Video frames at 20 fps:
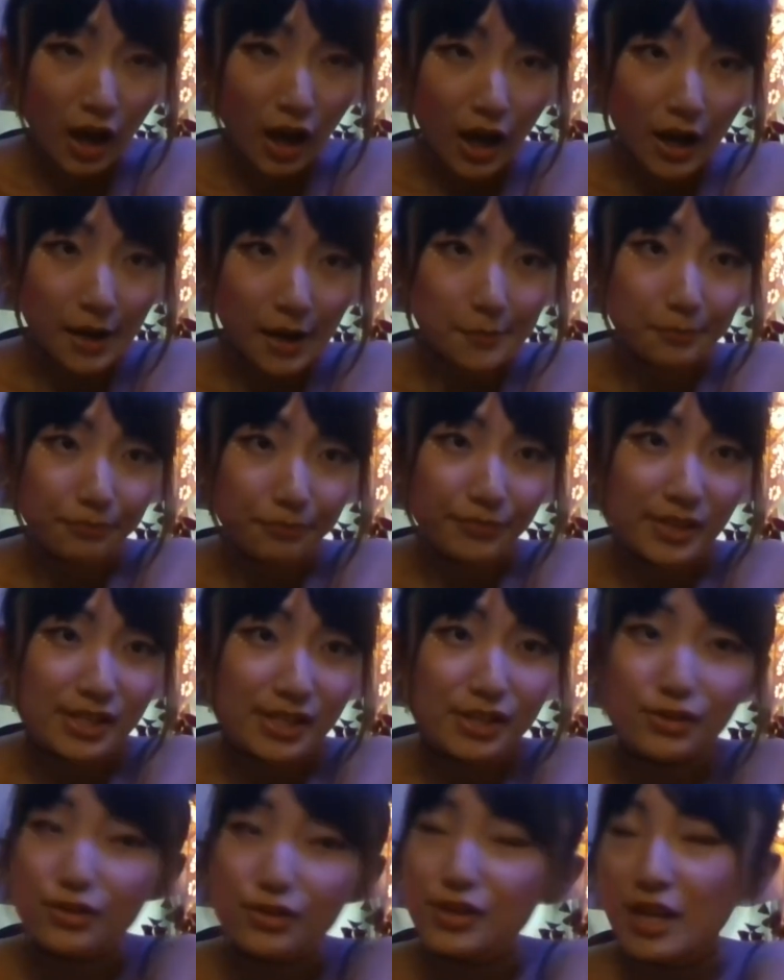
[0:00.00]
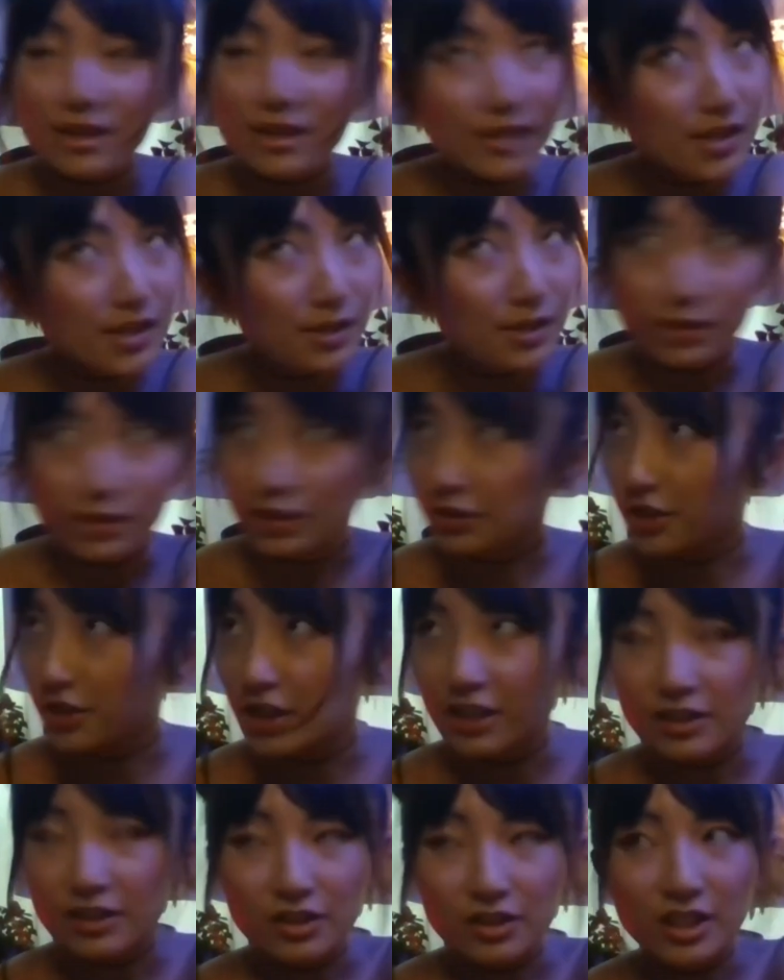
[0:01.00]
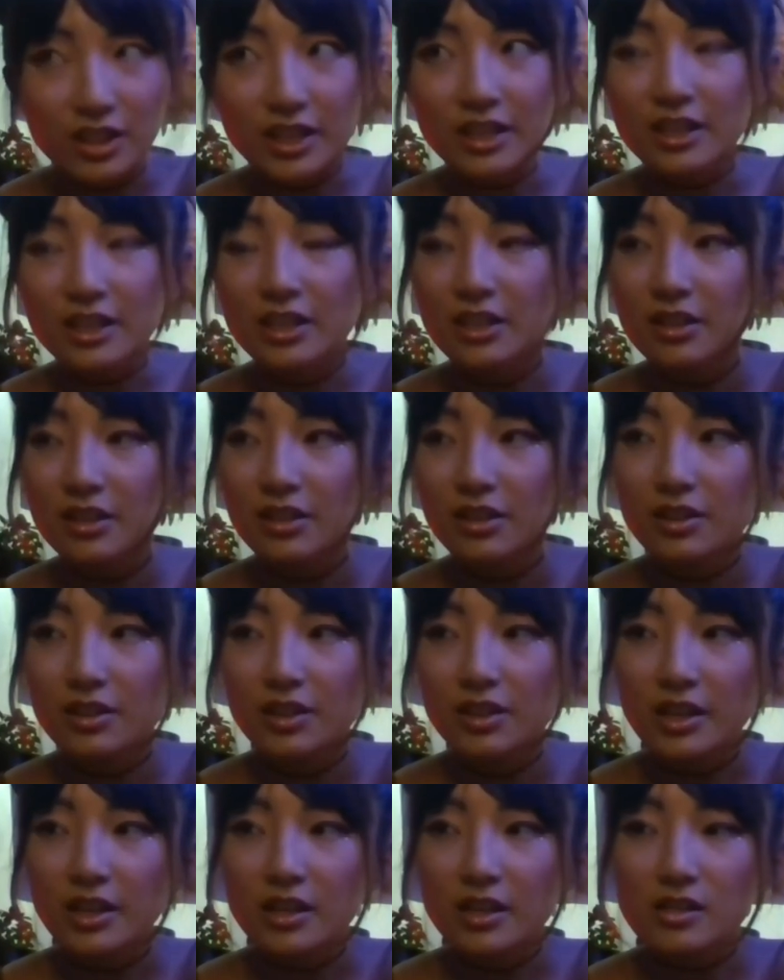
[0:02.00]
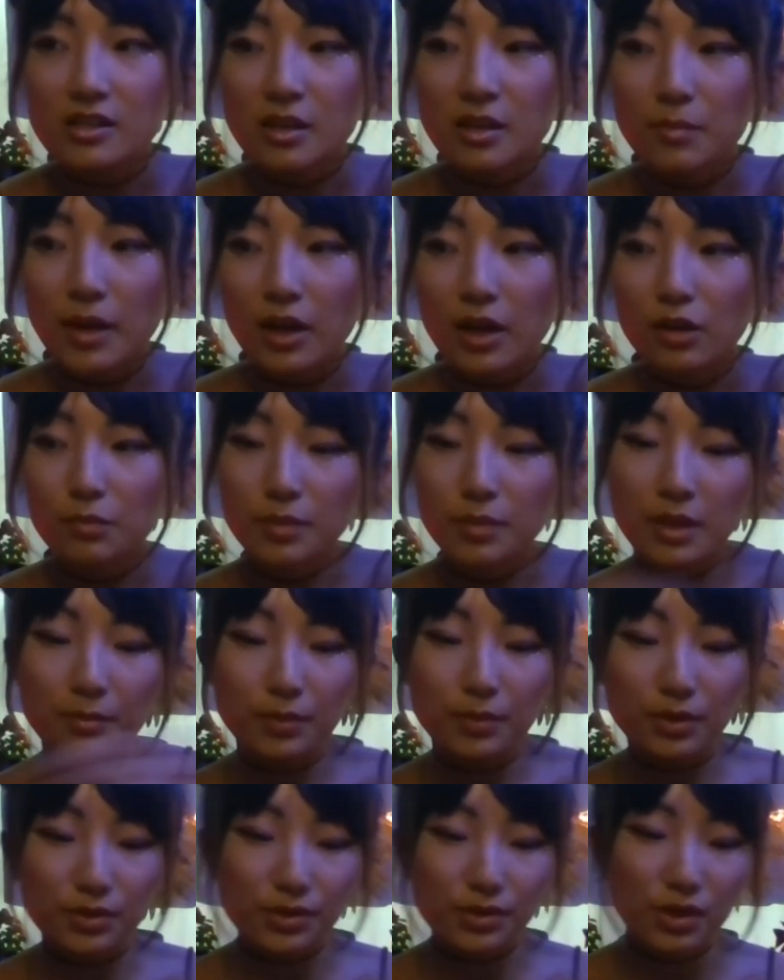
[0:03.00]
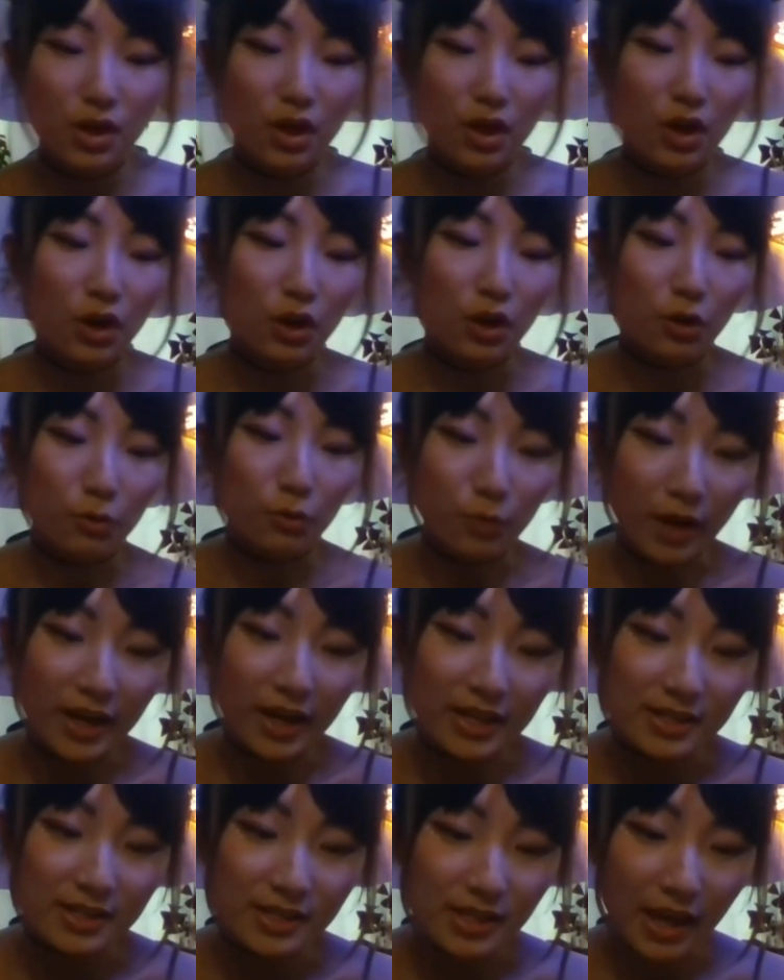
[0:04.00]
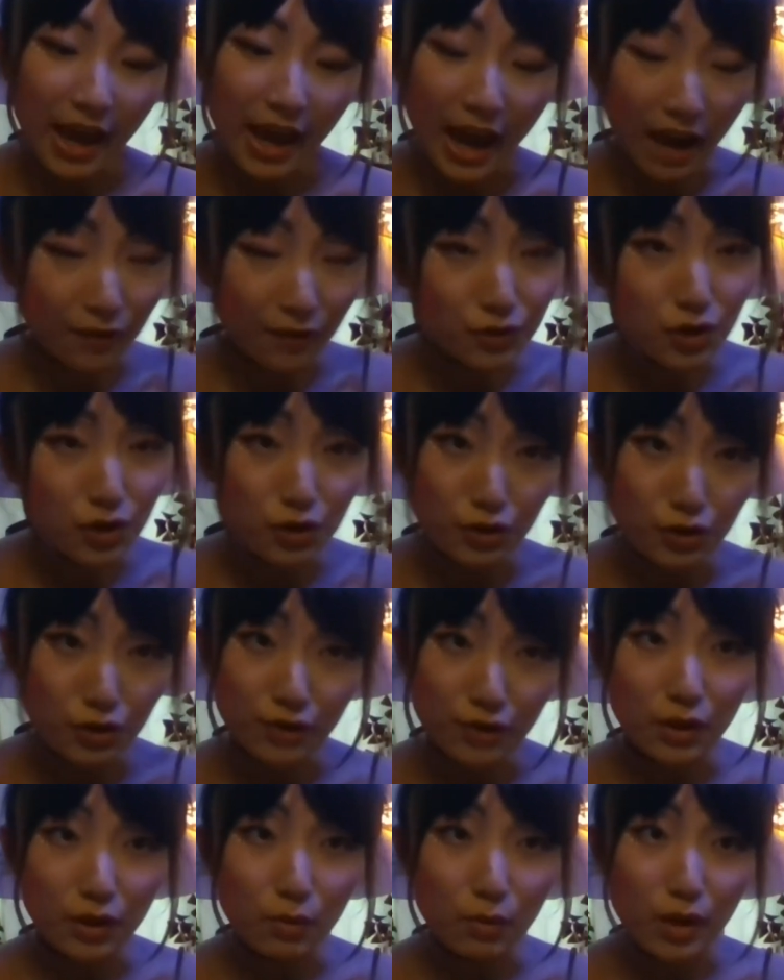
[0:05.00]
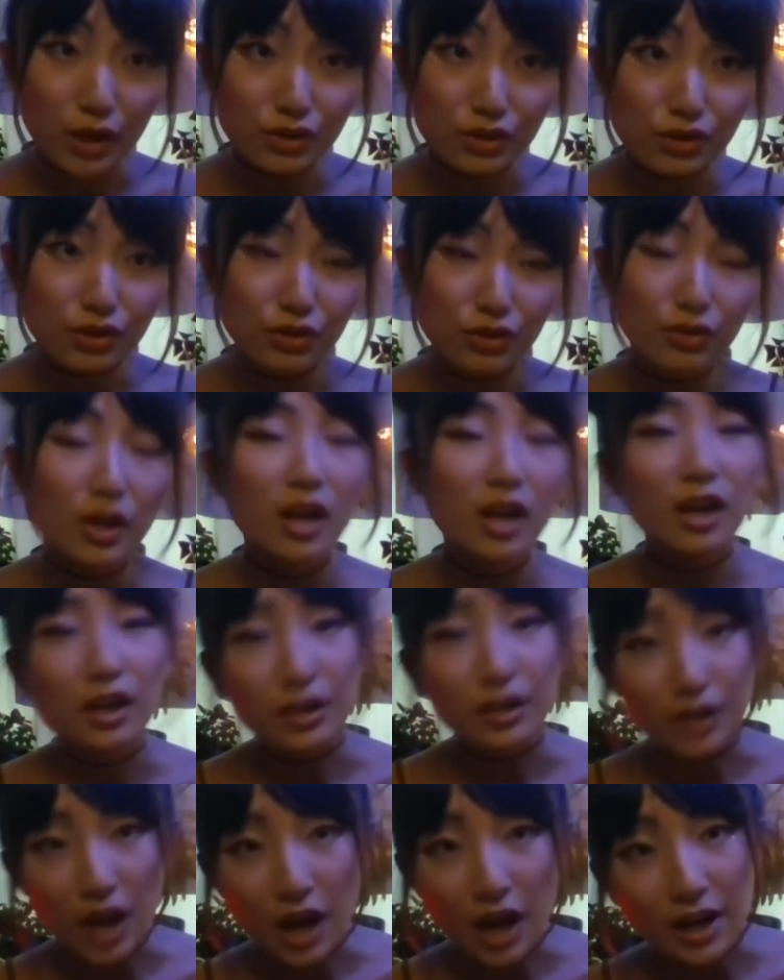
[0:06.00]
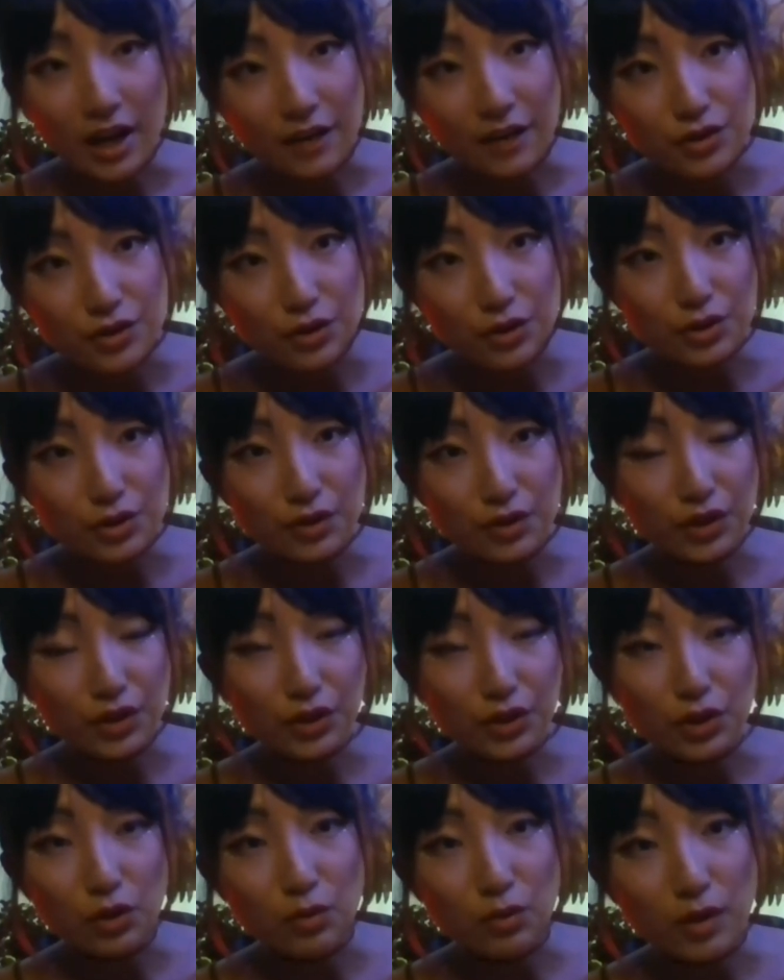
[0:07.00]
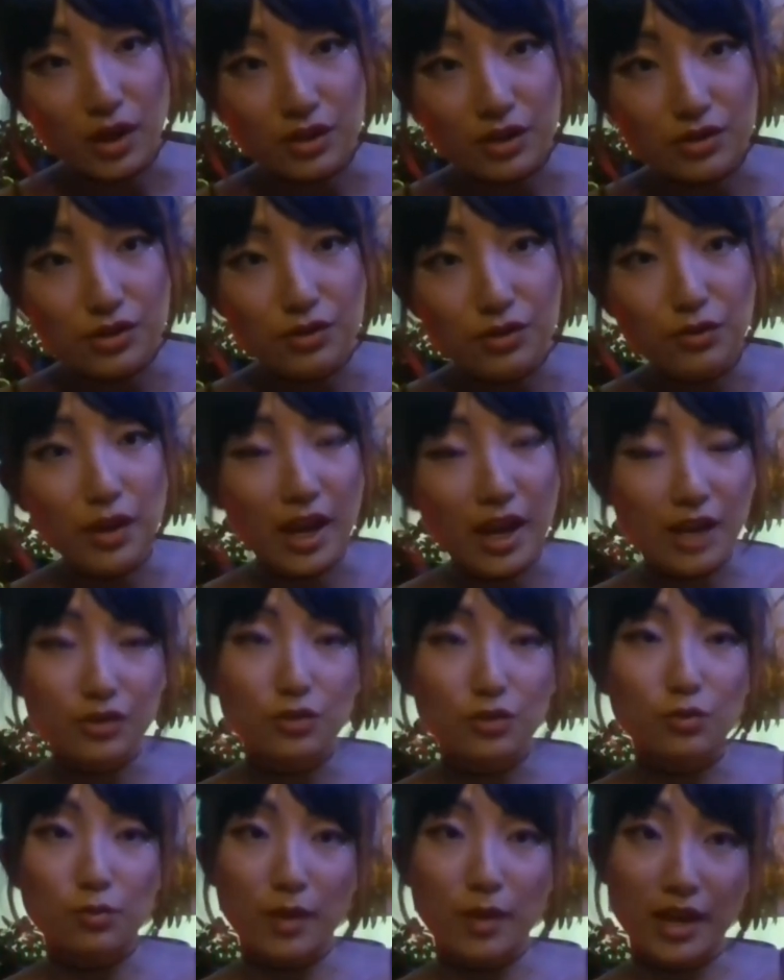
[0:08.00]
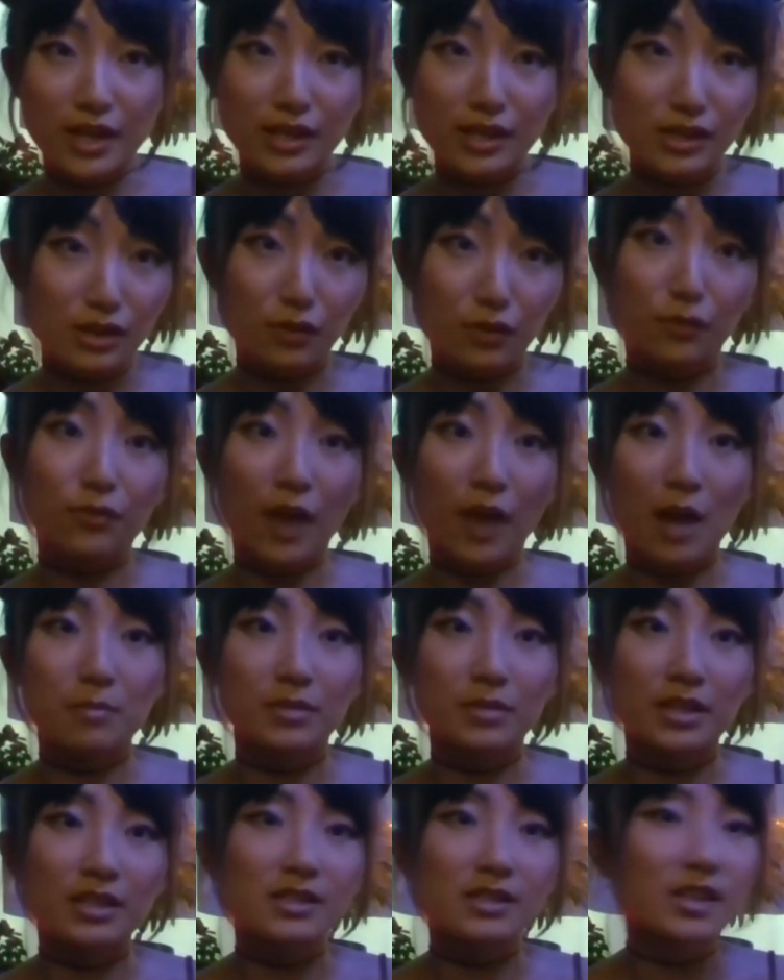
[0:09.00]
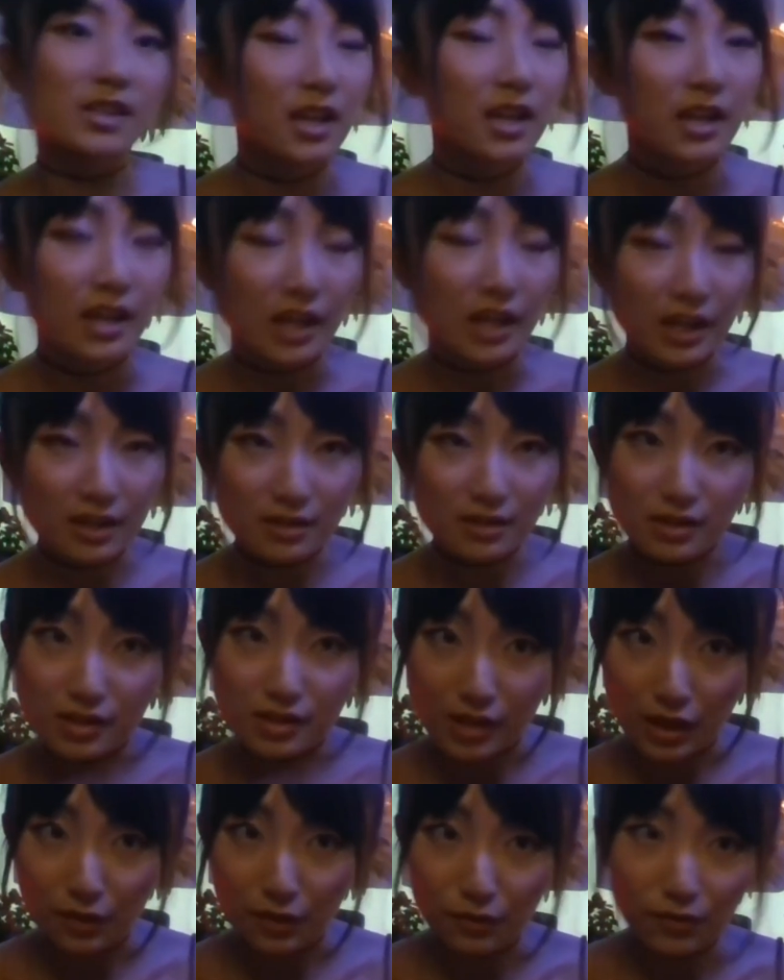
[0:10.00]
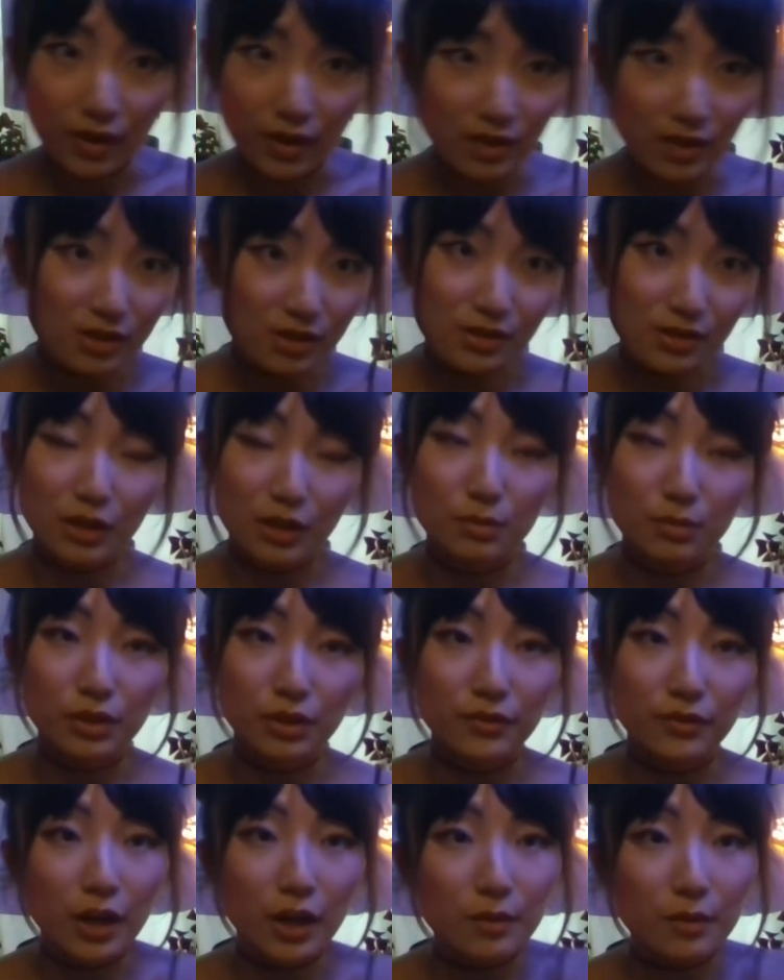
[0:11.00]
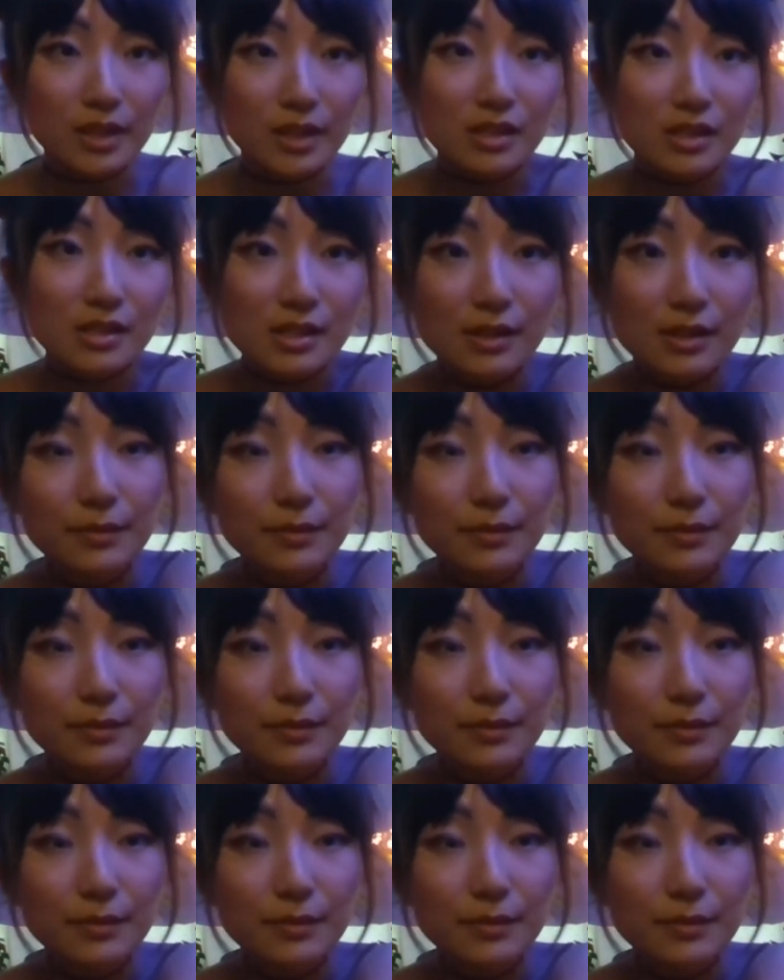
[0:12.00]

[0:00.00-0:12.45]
Um, Sister Song says it really great. They're like, it's about people's rights to have children if they want to, not have children if they don't want to, and to raise their families in safe and sustainable environments.